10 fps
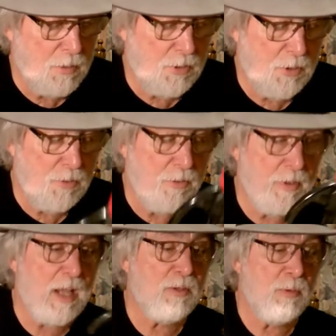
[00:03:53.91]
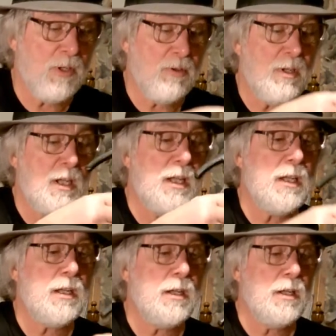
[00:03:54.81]
So that's what you
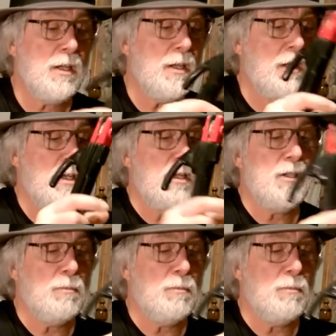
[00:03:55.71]
need to